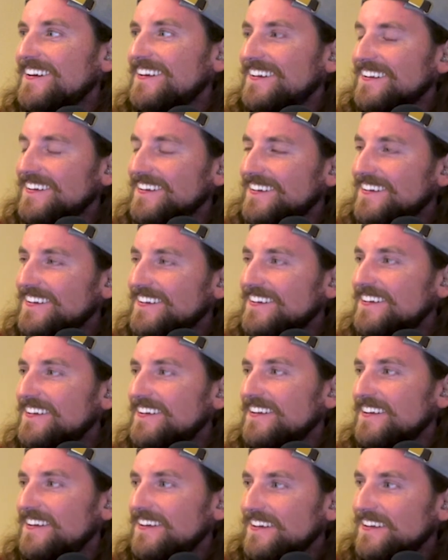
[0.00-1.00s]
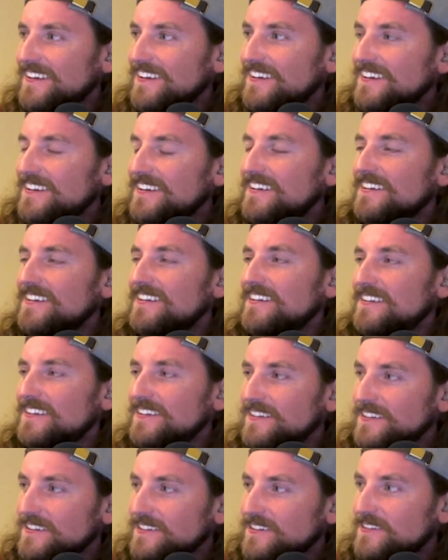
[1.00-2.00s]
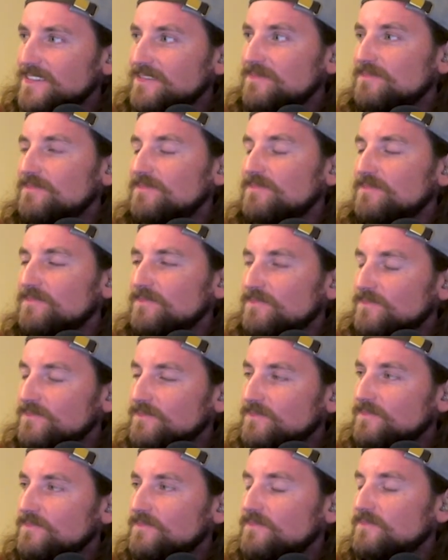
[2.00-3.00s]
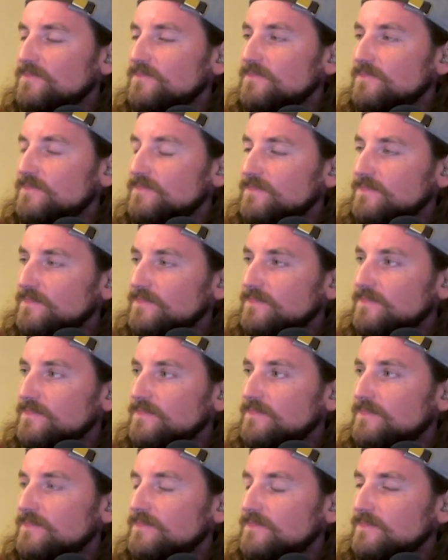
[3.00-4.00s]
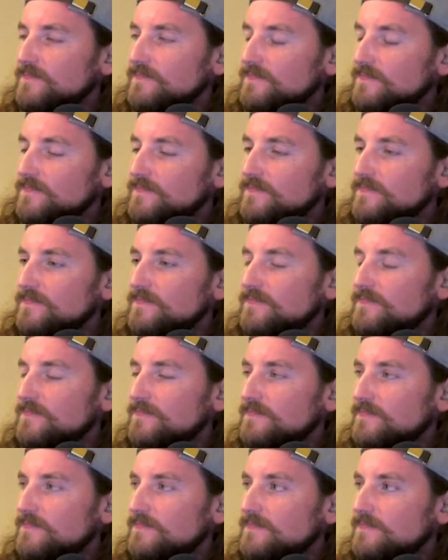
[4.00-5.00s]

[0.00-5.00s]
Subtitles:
No words are spoken by the person on screen.